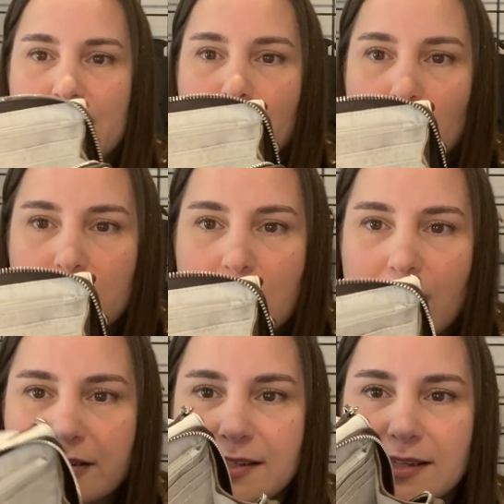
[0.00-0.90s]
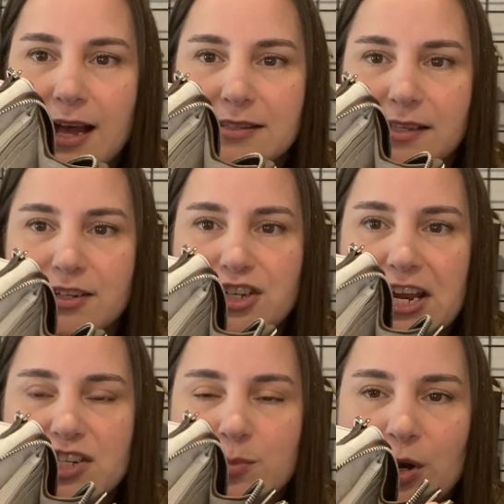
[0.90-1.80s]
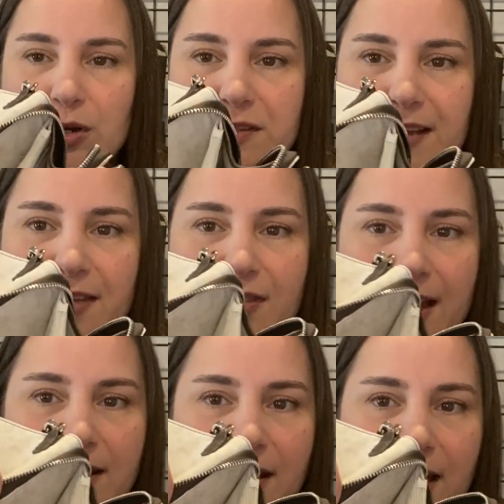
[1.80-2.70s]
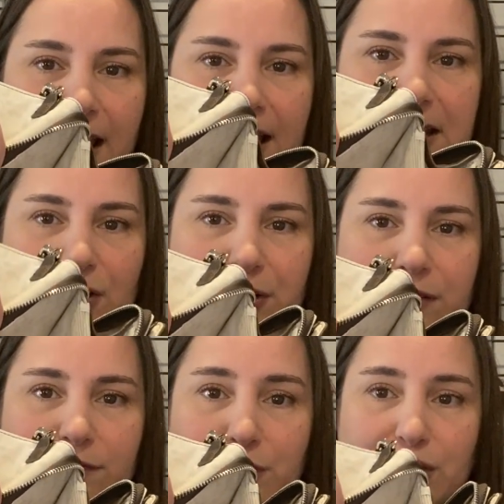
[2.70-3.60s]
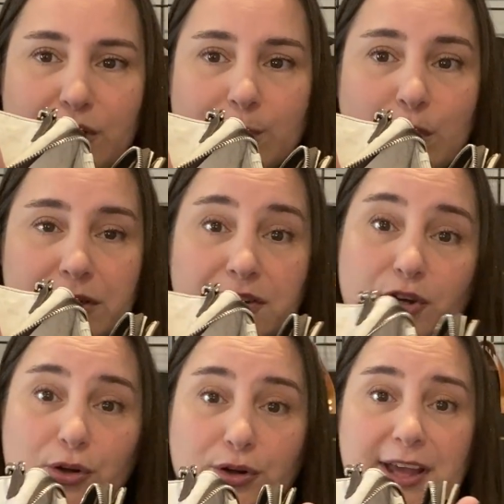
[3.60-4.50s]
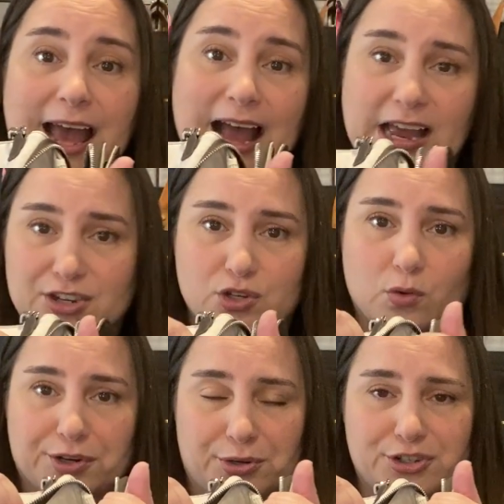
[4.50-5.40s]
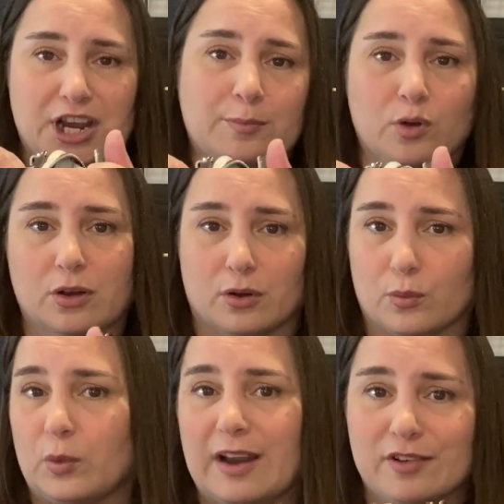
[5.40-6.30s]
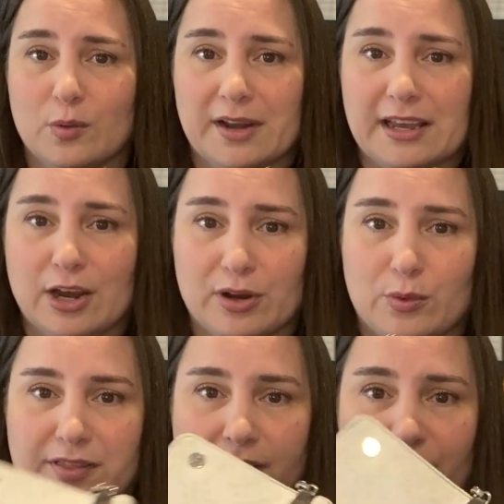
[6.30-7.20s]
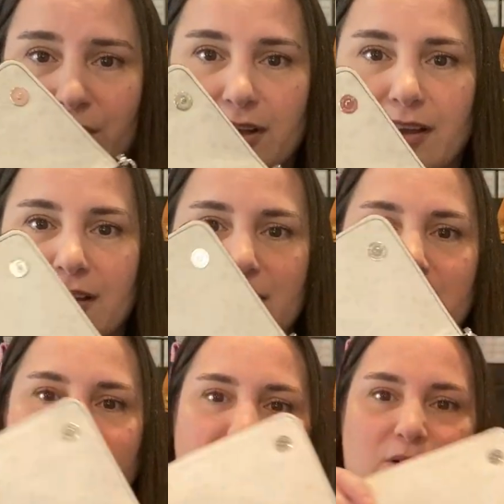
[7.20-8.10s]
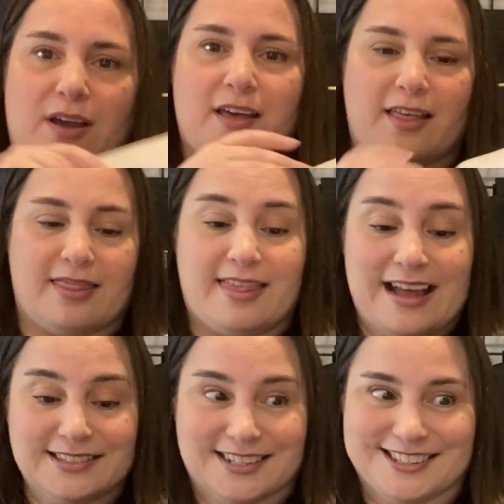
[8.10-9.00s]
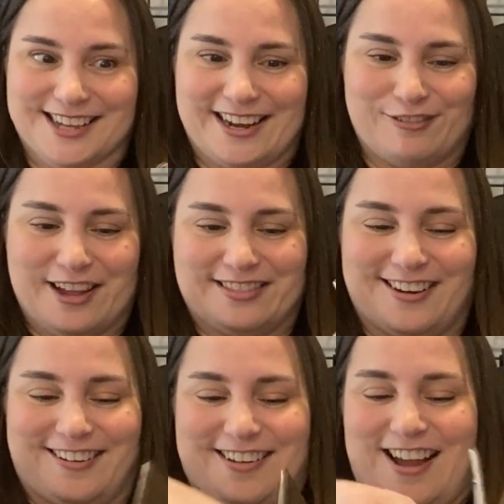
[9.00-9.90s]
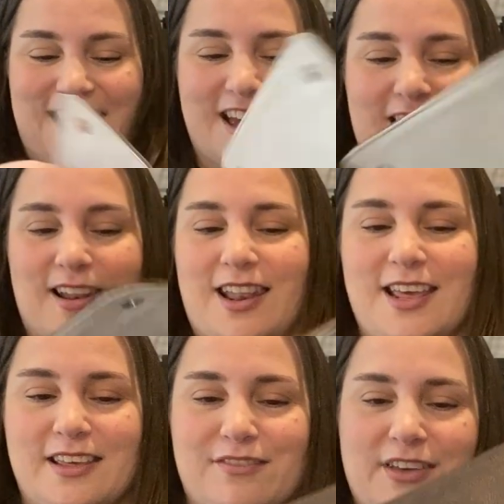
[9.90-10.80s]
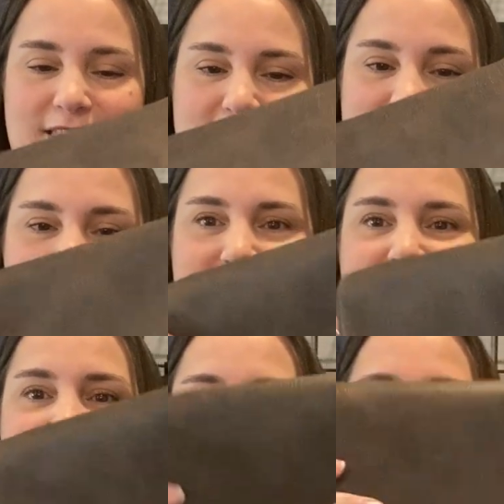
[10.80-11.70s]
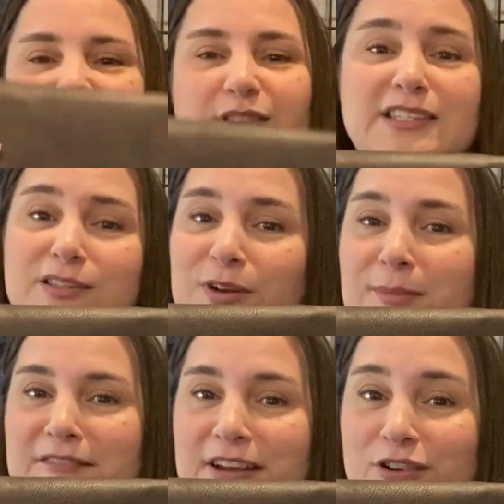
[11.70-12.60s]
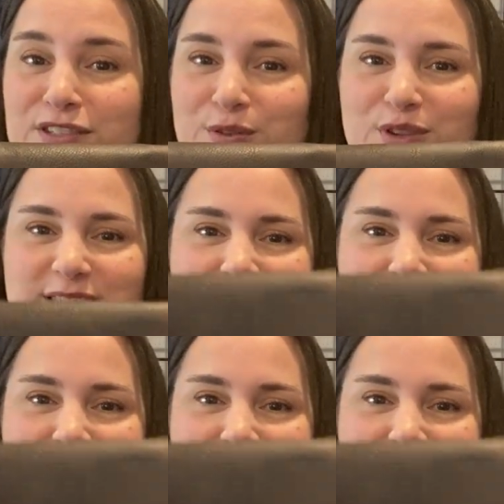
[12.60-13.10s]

then more card slots, a change purse, and then an area for you to put your cash or your checkbook or whatever you want to carry with you. So that's exciting right there. I love this. So this is one of my favorites for the